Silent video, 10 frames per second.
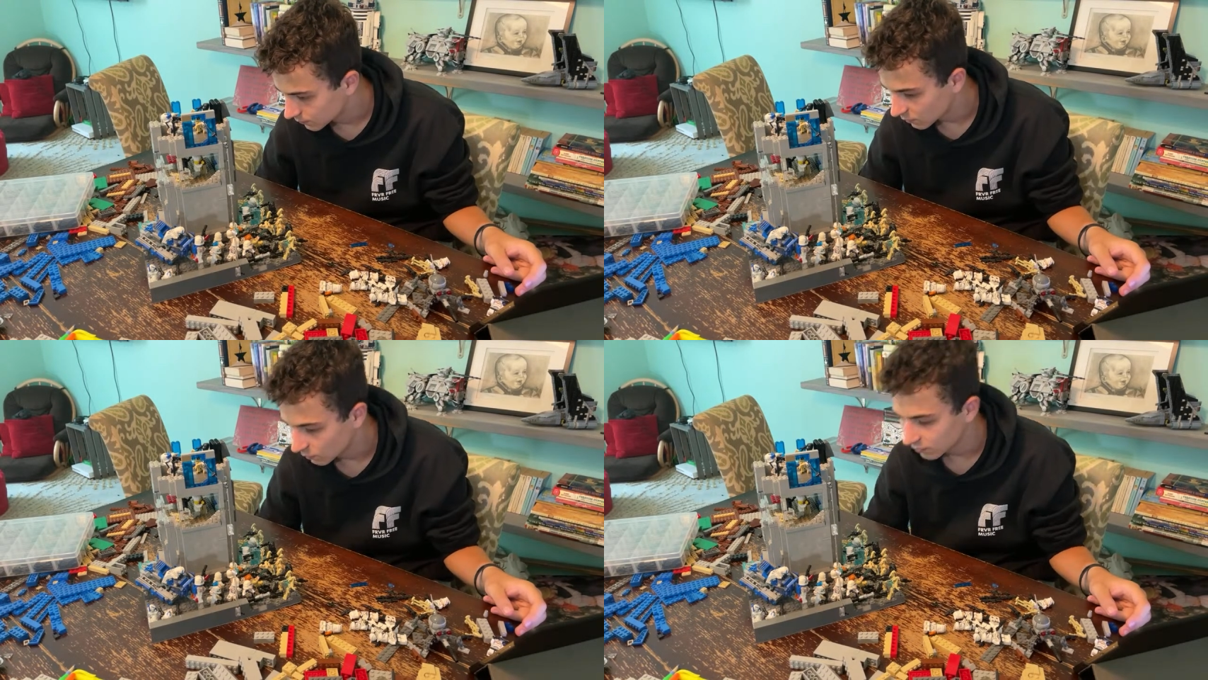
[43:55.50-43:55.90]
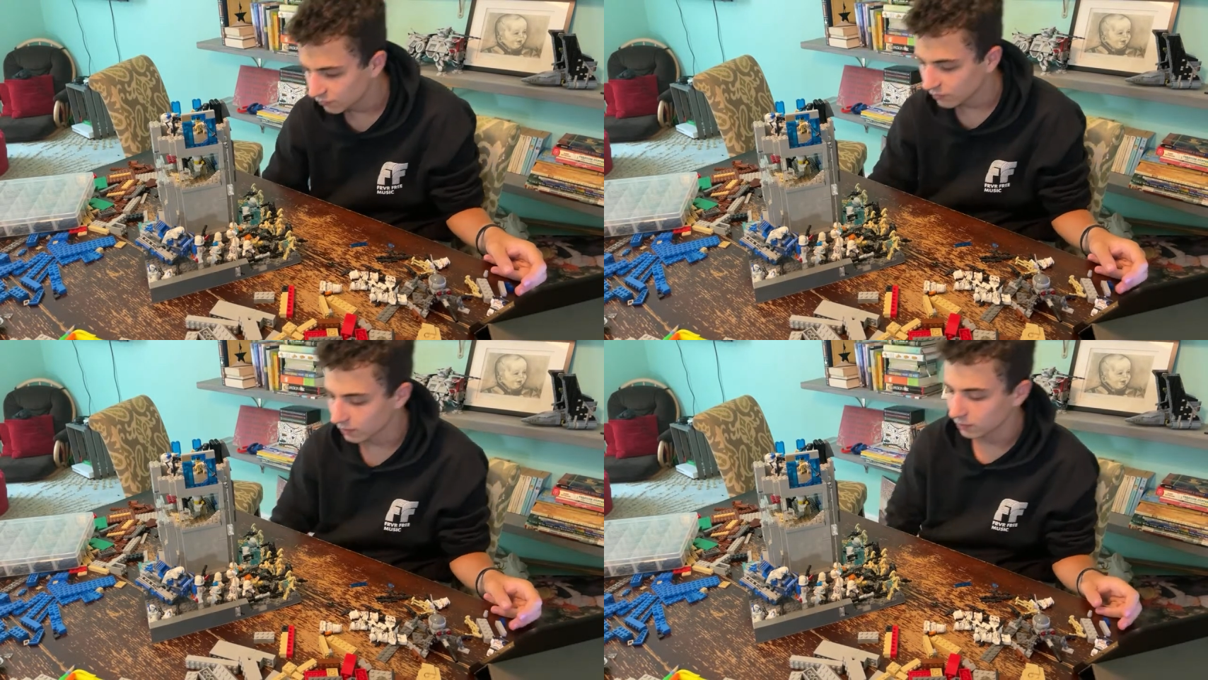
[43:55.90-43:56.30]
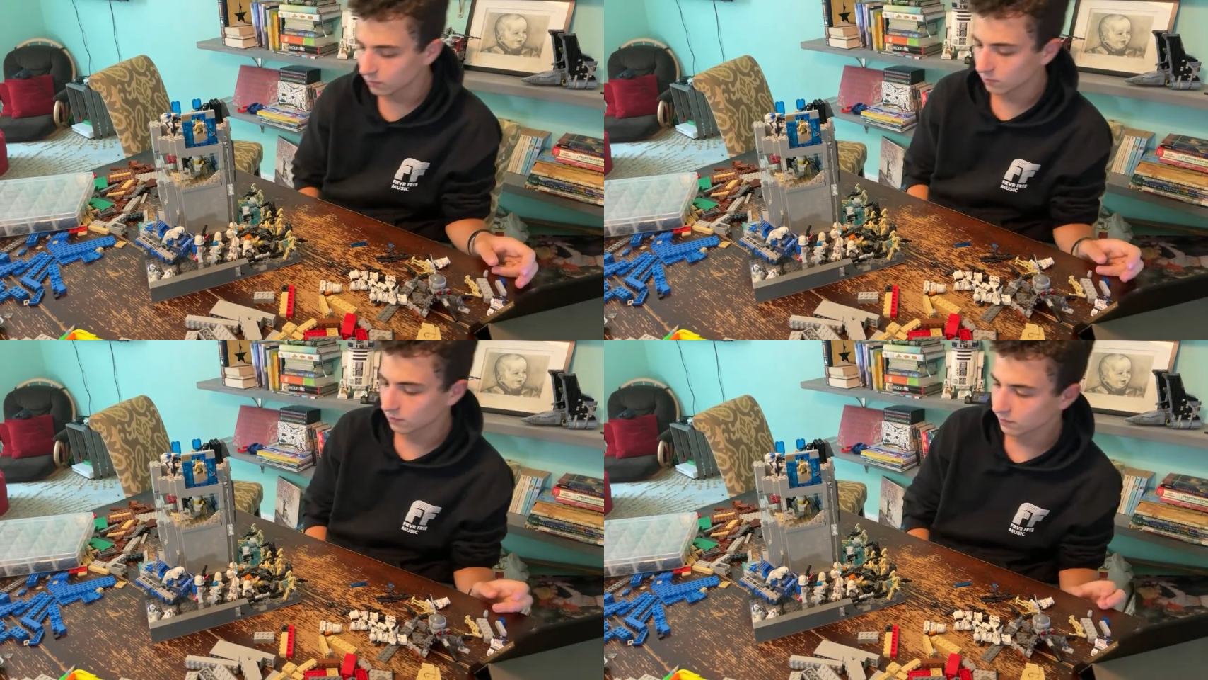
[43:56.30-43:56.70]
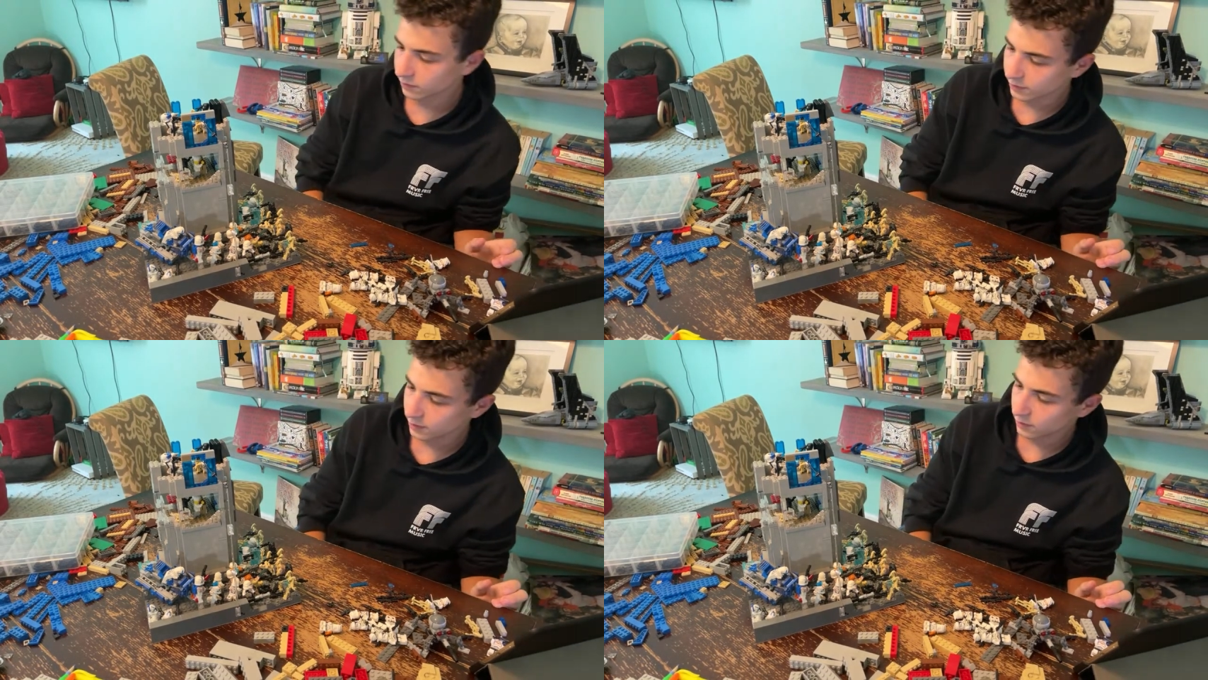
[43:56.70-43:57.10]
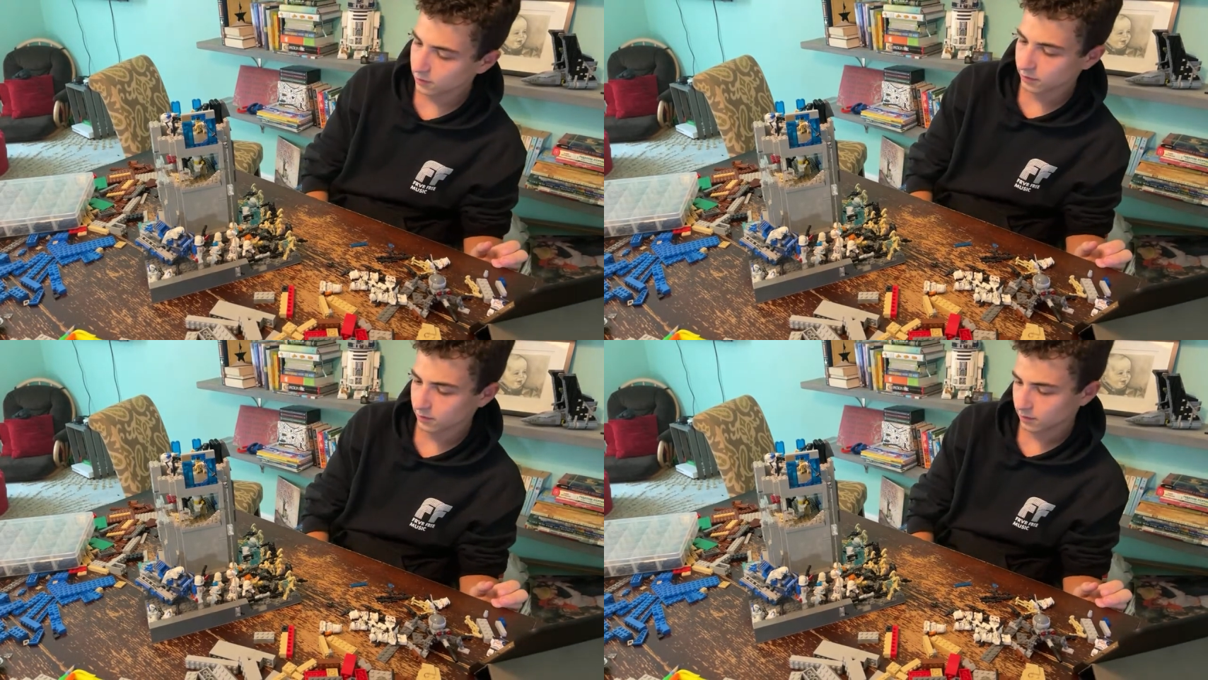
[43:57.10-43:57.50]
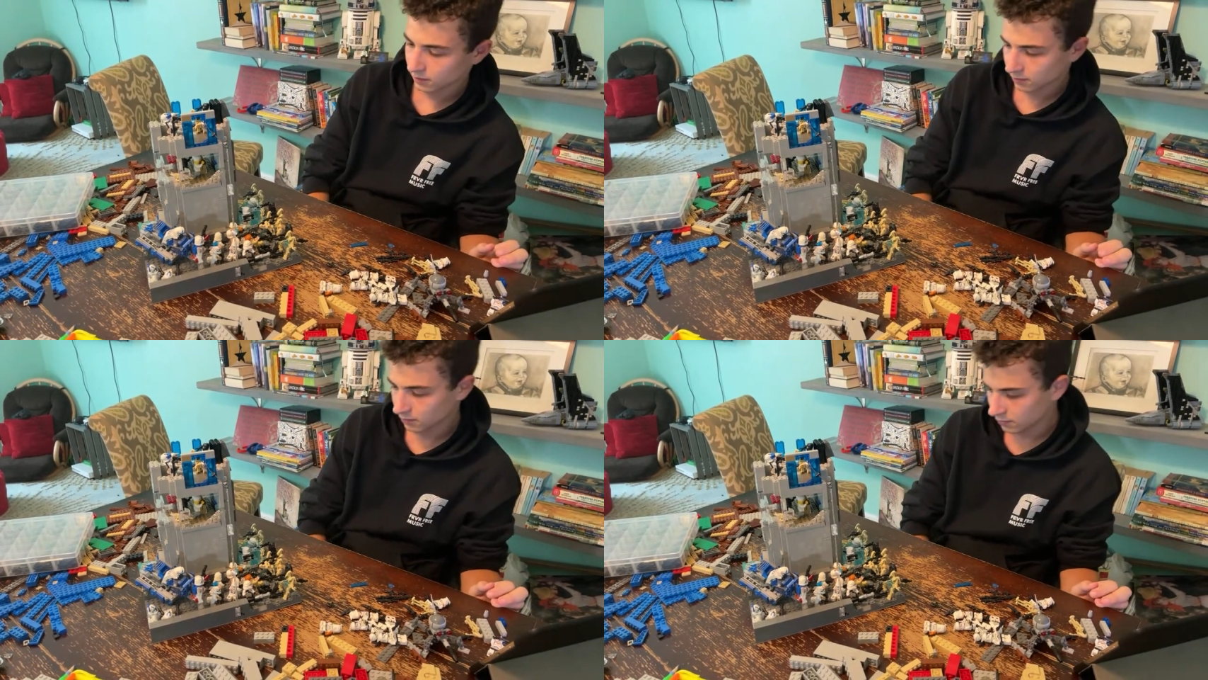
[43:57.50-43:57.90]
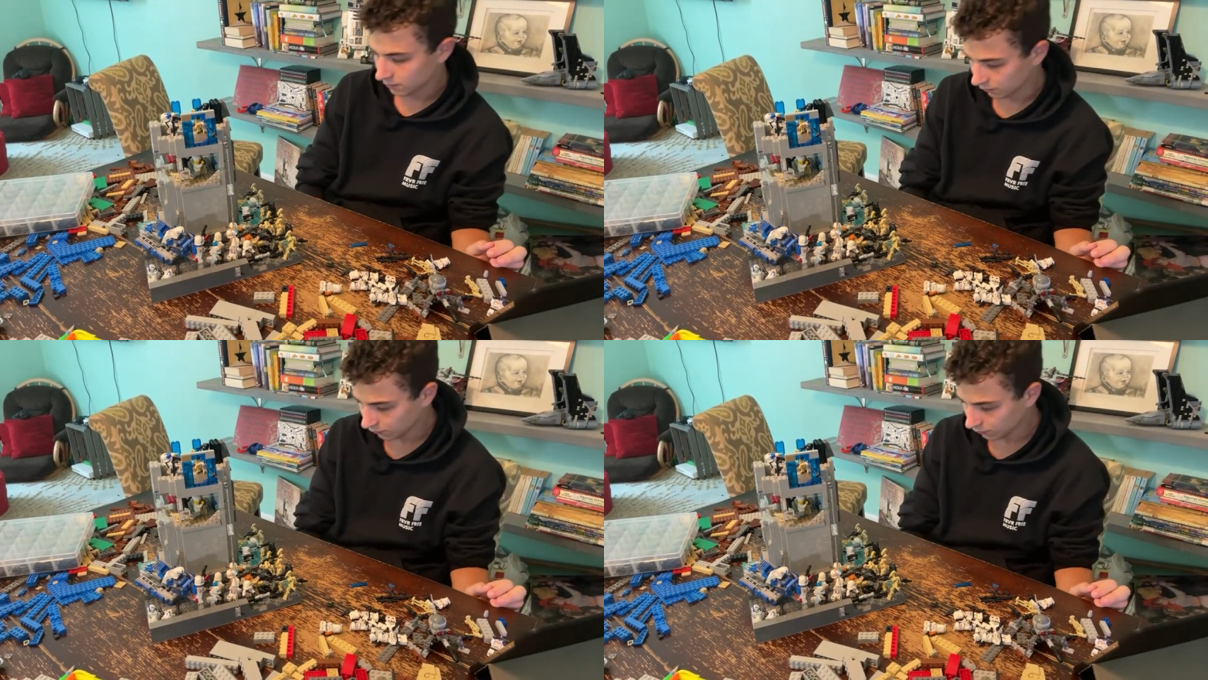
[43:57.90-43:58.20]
What should I do over here? There's